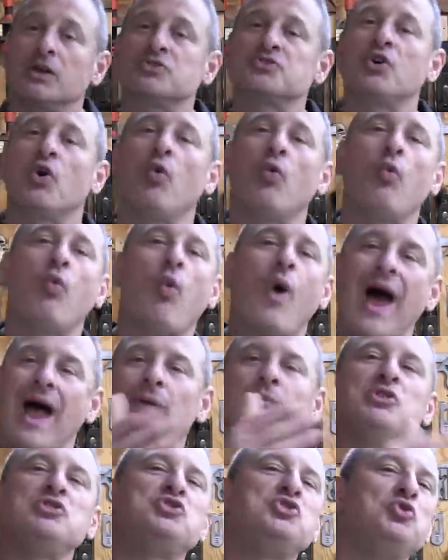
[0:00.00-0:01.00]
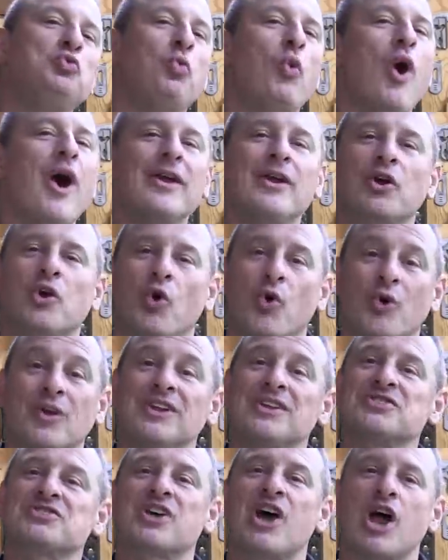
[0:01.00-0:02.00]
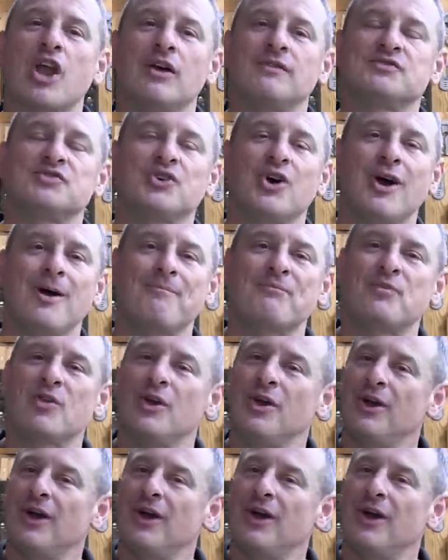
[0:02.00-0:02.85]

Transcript: So why would you want a cordless cutoff saw?